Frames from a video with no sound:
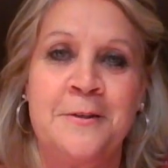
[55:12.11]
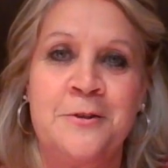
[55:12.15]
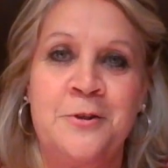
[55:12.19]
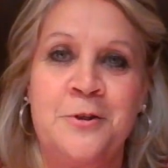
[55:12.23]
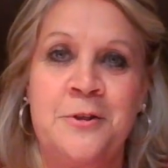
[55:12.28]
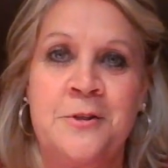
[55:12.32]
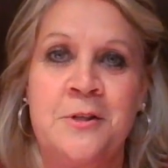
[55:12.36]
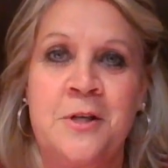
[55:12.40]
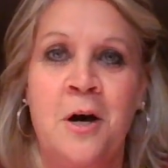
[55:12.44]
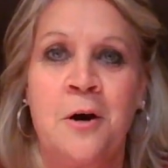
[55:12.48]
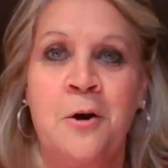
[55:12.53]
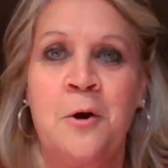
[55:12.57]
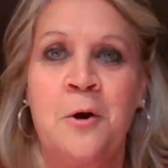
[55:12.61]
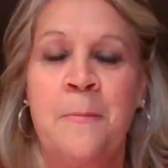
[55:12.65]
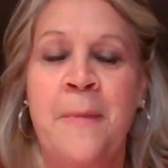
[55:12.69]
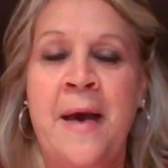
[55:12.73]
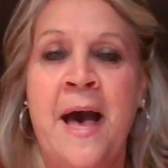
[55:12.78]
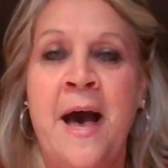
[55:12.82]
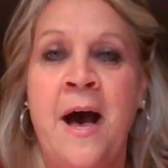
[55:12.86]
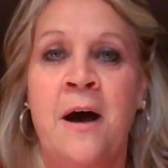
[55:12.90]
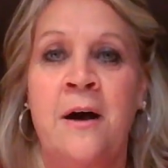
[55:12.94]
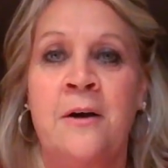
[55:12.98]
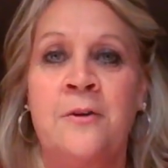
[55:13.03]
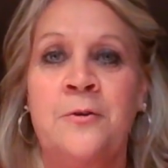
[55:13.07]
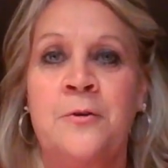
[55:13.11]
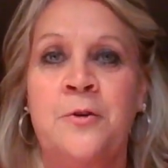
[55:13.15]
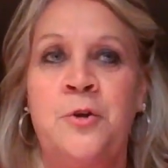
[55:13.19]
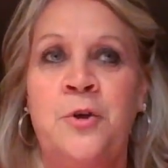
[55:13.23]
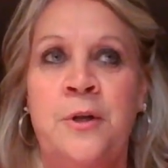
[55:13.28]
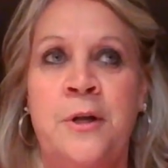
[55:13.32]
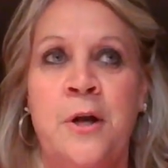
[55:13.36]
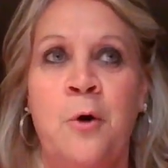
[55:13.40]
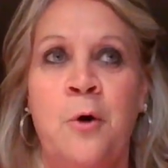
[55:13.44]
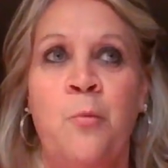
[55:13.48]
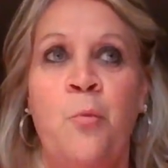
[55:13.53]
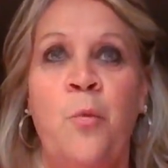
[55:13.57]
to talk about,
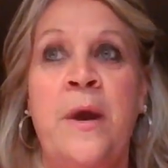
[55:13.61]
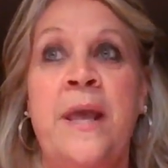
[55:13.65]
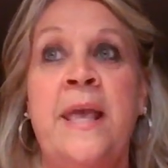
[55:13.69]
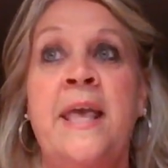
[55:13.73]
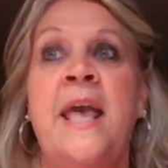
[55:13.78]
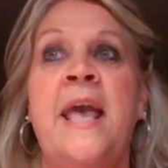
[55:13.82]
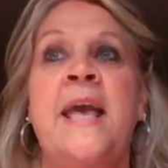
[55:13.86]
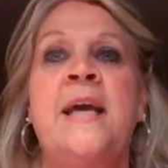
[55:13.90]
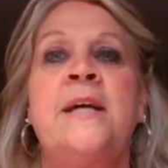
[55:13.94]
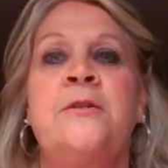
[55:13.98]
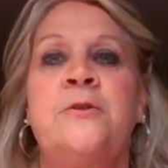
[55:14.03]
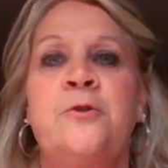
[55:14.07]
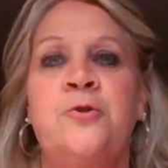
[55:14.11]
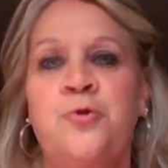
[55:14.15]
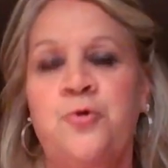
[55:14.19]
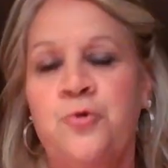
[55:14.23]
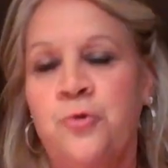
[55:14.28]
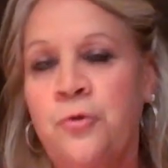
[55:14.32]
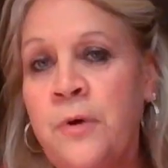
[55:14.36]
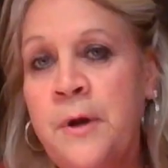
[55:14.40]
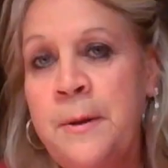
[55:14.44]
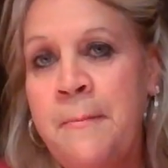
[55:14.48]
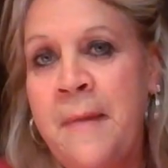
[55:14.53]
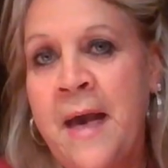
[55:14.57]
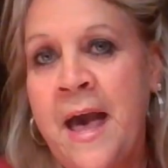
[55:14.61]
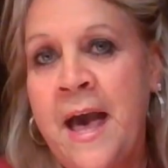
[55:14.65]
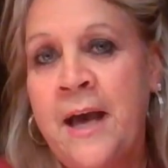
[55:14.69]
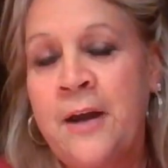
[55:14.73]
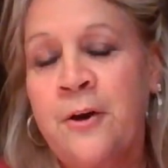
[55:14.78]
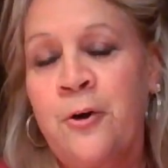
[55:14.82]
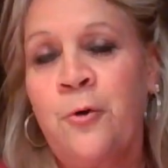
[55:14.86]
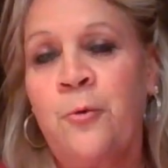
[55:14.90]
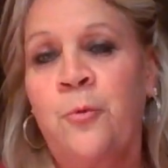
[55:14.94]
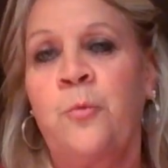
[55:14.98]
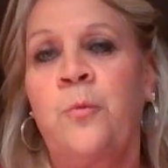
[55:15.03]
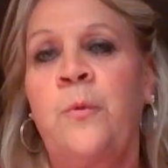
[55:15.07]
you know, we can't destroy
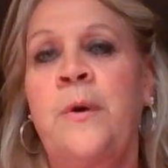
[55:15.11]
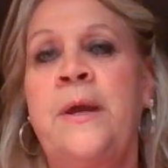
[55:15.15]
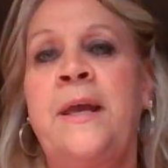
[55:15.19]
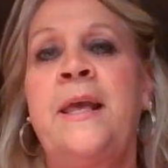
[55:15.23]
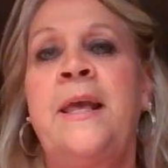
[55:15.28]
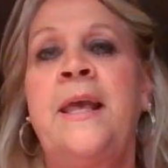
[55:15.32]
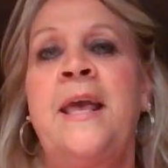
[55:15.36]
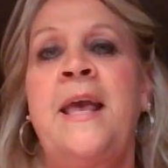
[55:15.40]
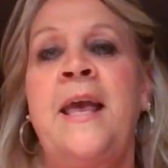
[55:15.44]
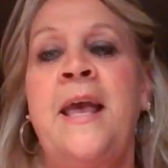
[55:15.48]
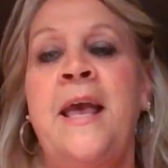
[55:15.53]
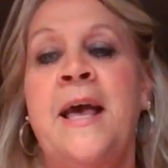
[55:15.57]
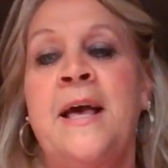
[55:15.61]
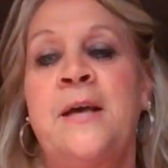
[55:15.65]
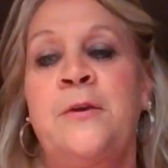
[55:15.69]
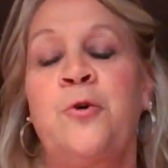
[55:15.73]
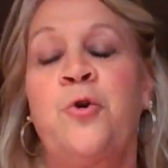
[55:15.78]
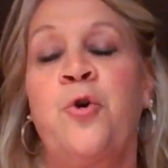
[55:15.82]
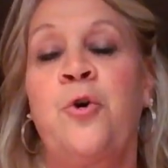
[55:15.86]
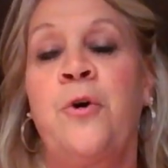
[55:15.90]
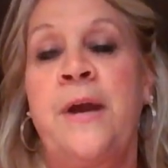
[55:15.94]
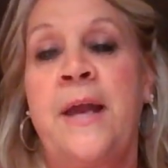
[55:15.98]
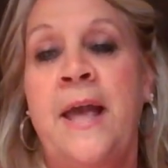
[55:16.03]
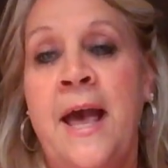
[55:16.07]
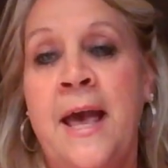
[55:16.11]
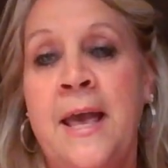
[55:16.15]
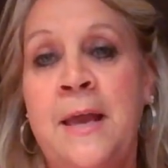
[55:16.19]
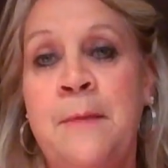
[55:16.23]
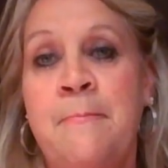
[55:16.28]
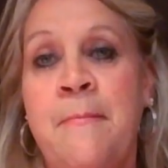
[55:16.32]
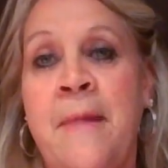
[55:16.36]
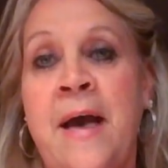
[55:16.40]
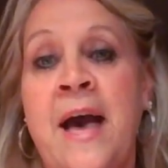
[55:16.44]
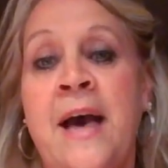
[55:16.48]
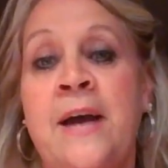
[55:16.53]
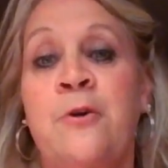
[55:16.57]
matter, we can't create
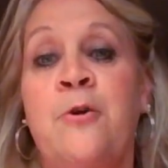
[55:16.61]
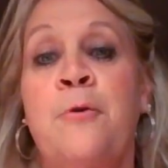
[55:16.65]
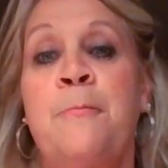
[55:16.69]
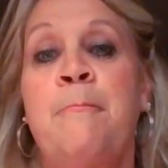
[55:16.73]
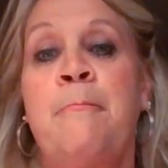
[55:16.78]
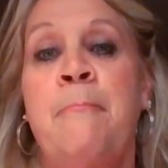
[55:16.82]
matter.